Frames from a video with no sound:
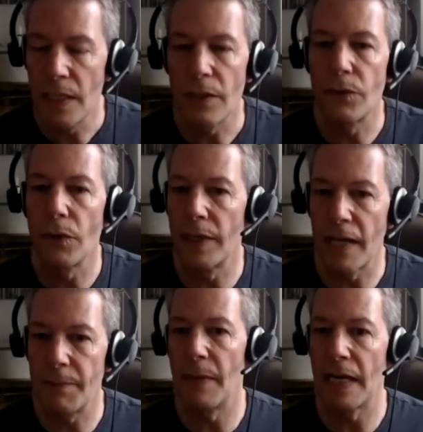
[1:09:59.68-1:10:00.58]
growing
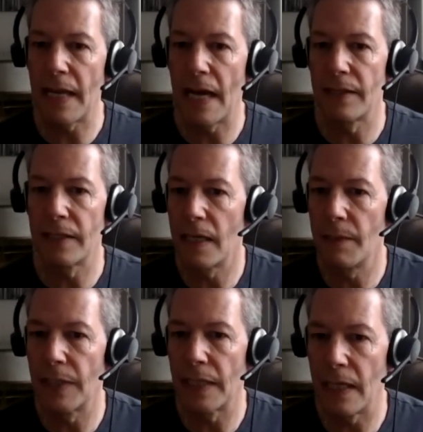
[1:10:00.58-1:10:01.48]
up in my Catholic
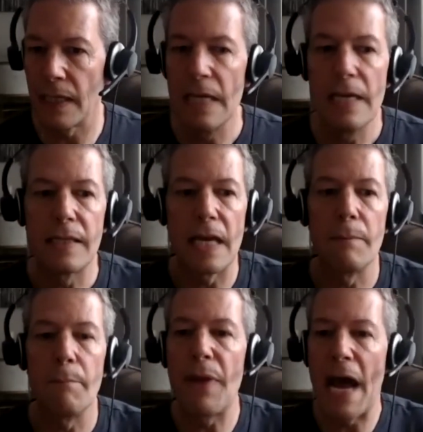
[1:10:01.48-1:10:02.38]
upbringing
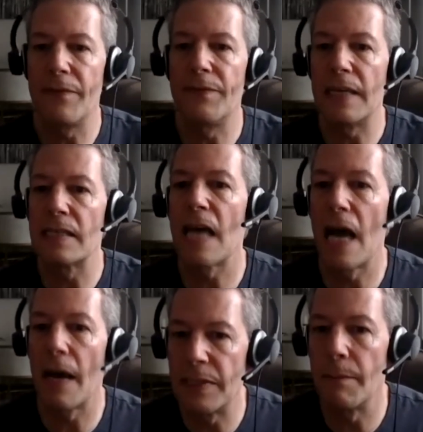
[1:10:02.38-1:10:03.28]
that bad things
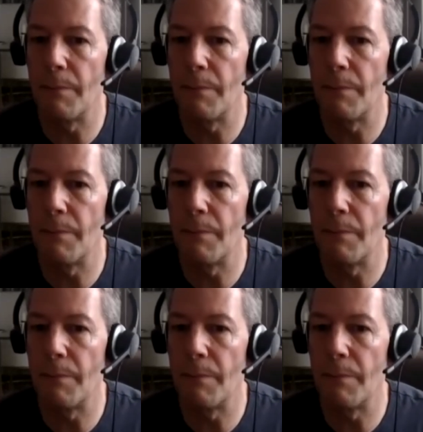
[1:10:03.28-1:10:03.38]
happen to